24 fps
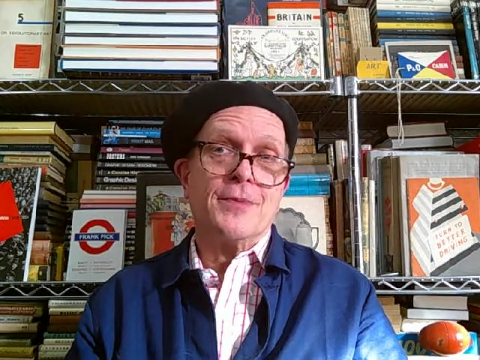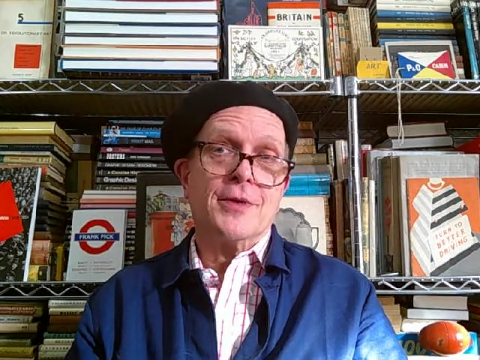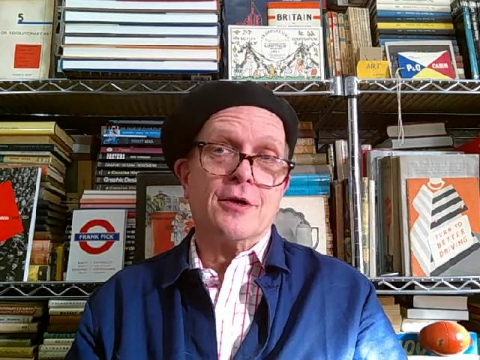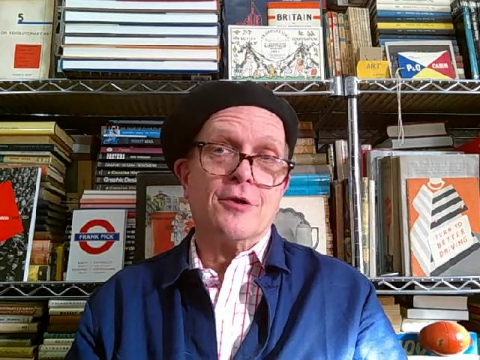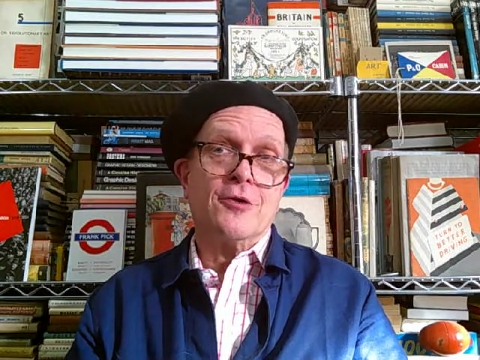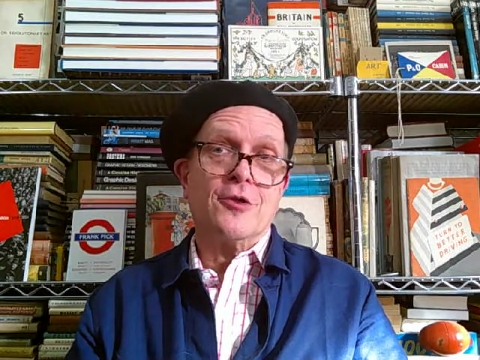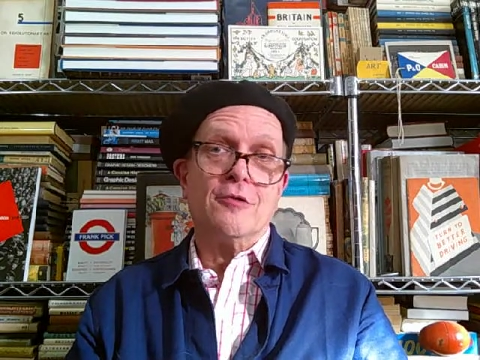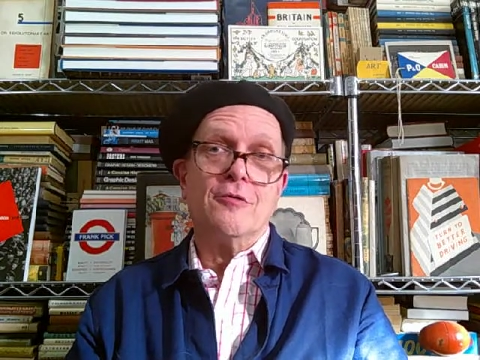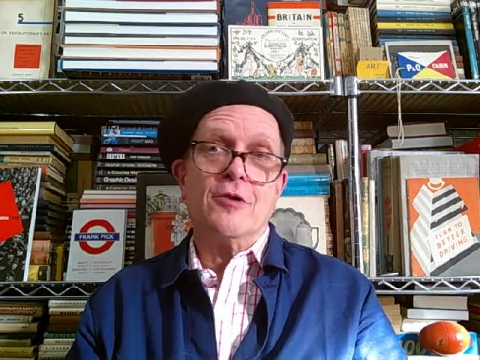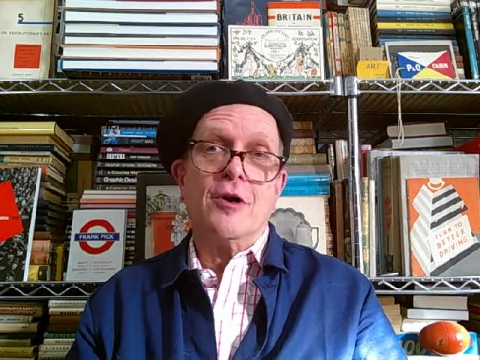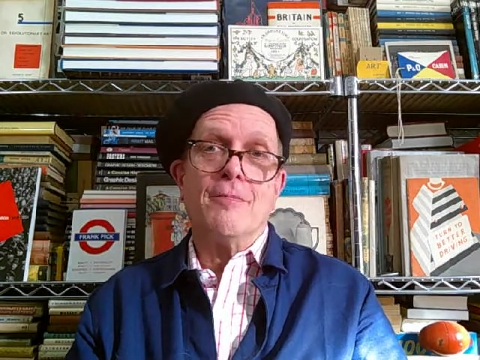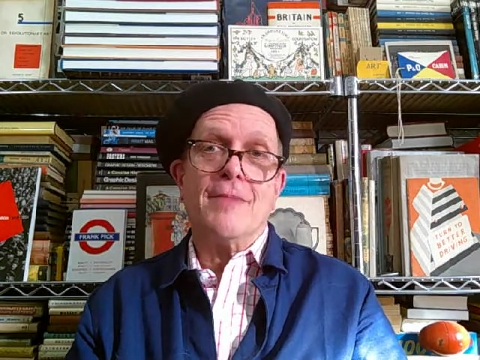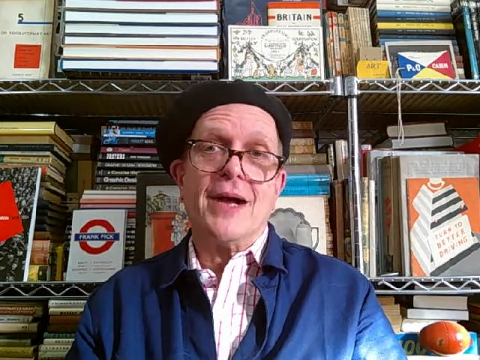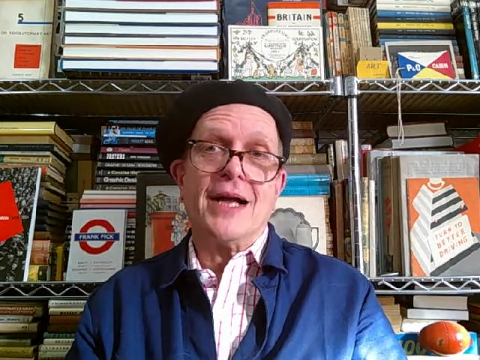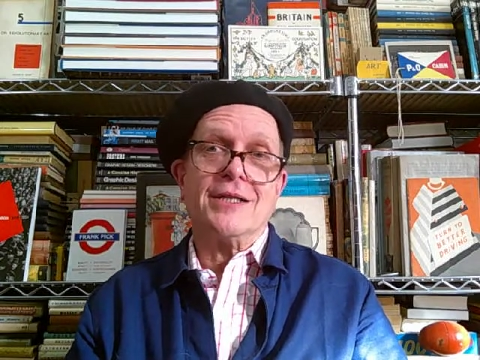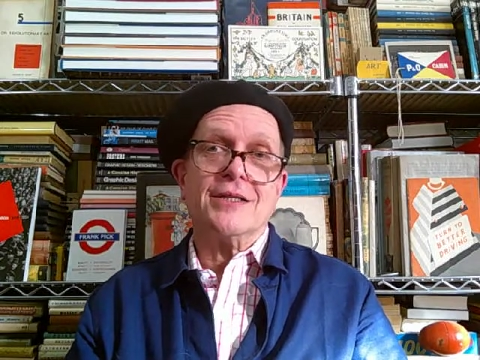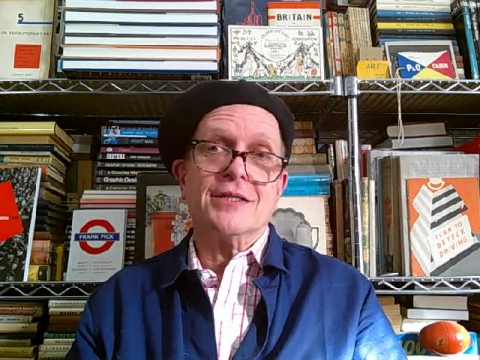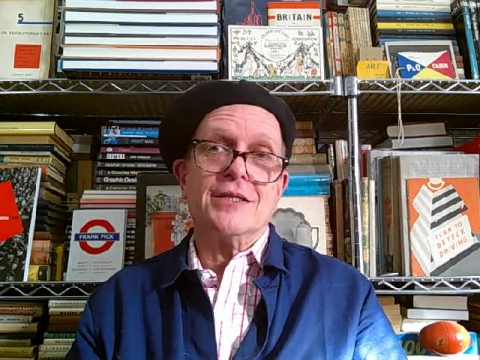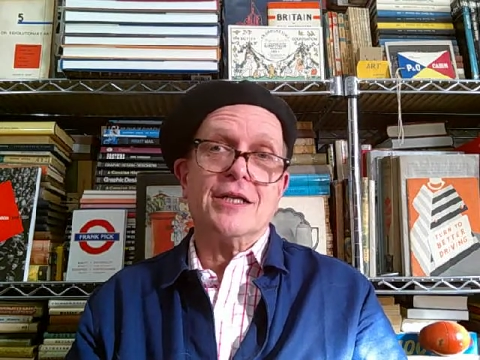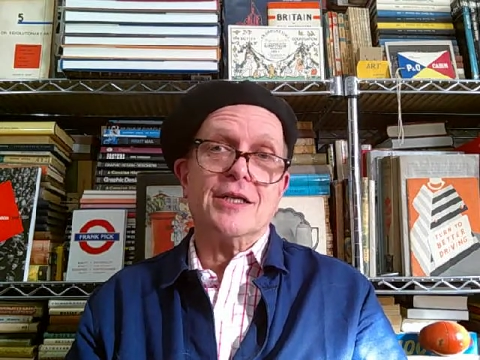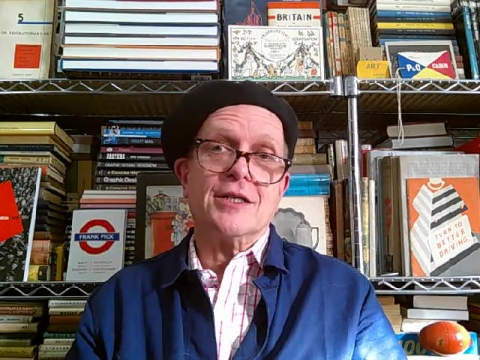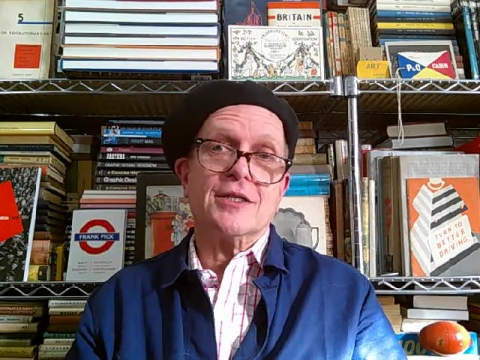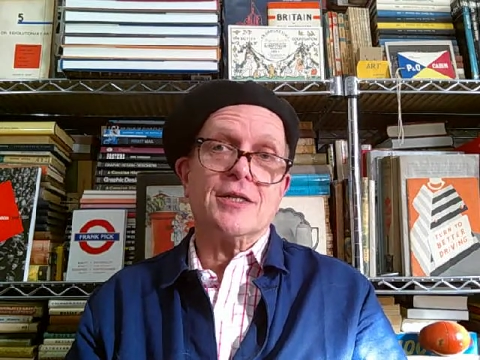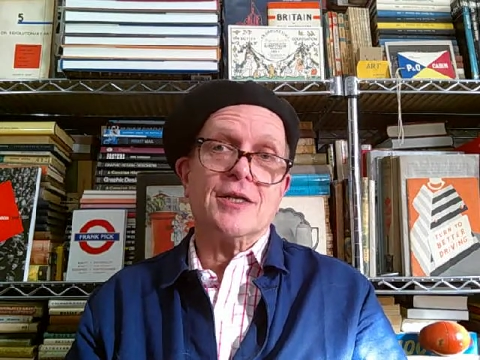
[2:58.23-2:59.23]
The
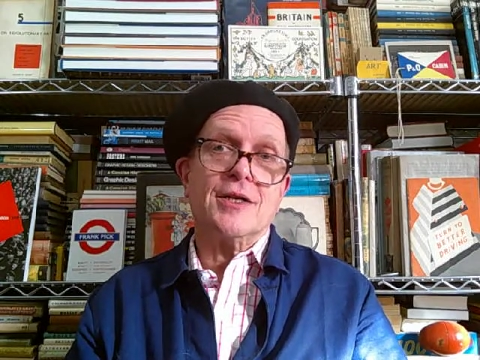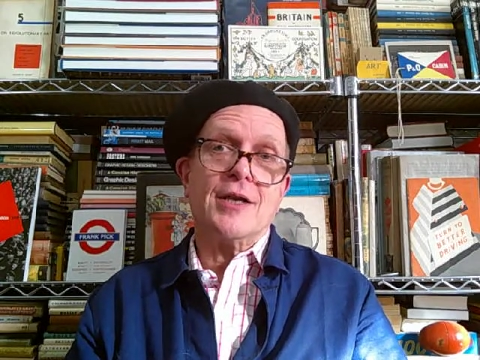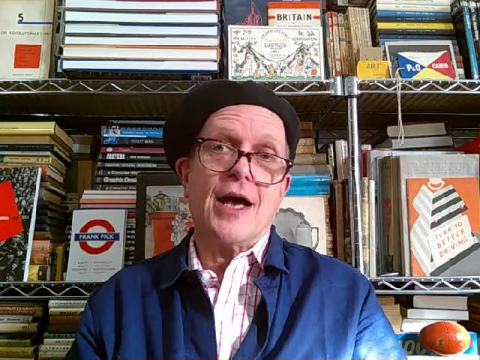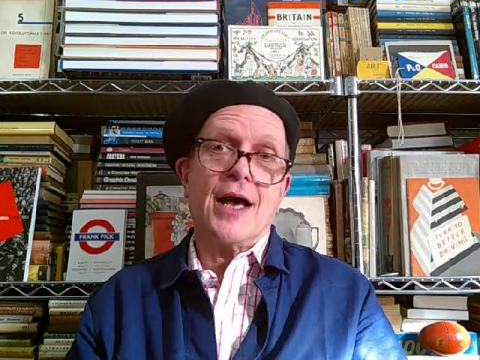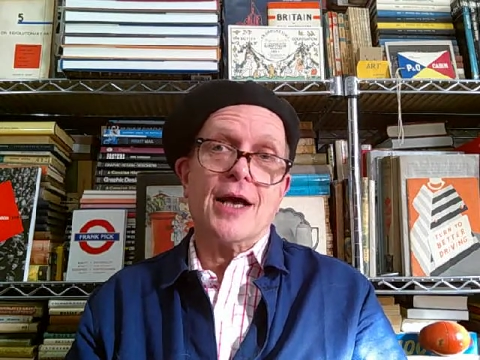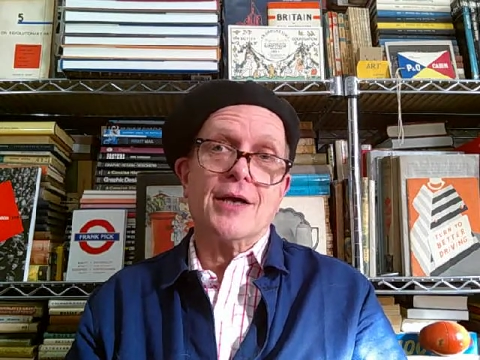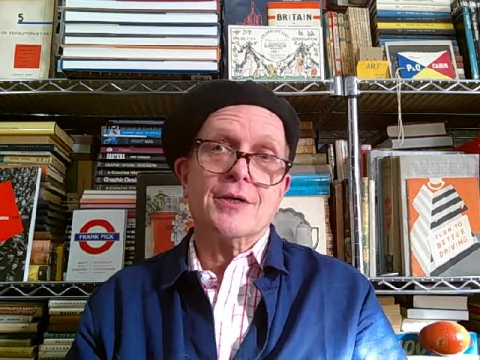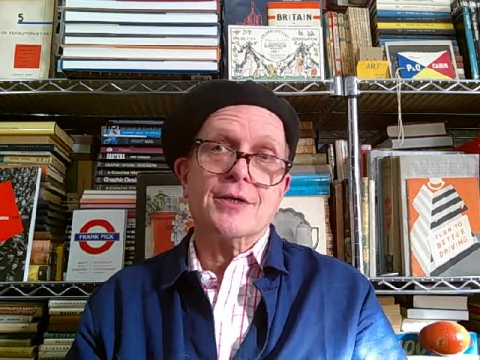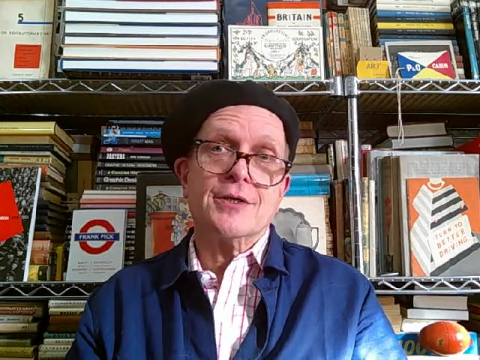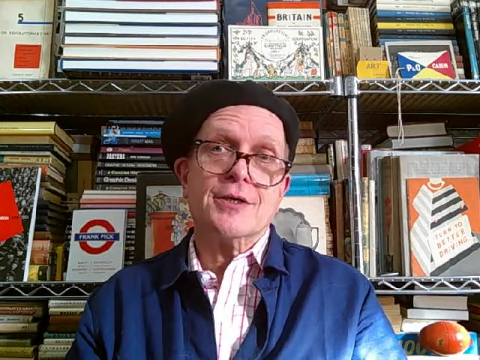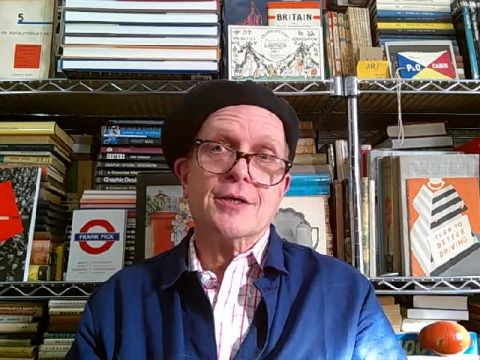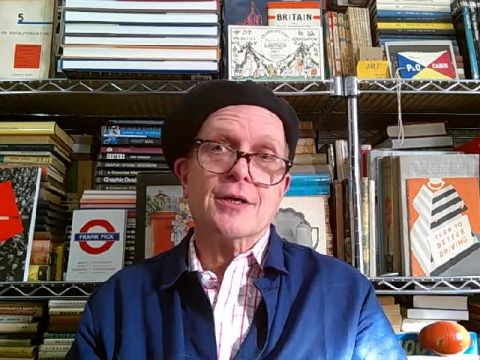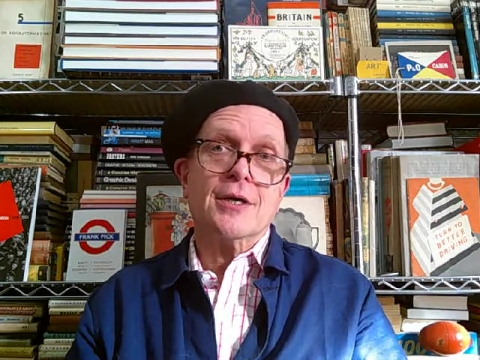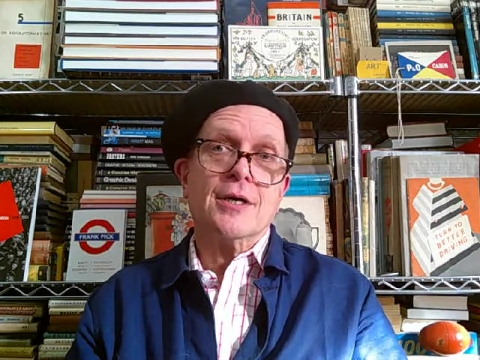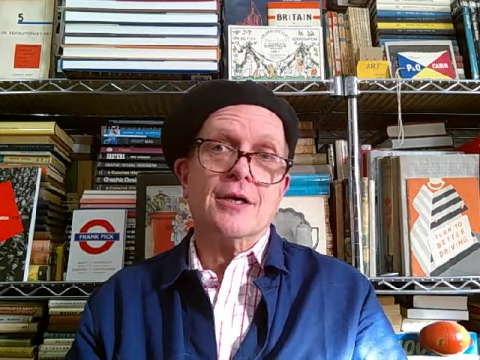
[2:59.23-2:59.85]
Romantics and Us